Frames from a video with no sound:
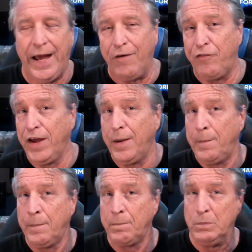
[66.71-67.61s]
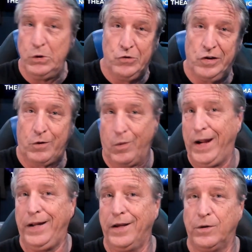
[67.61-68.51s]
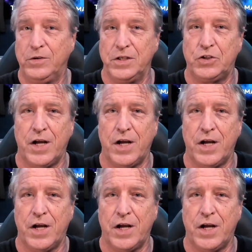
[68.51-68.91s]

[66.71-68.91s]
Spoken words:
FM music radio disc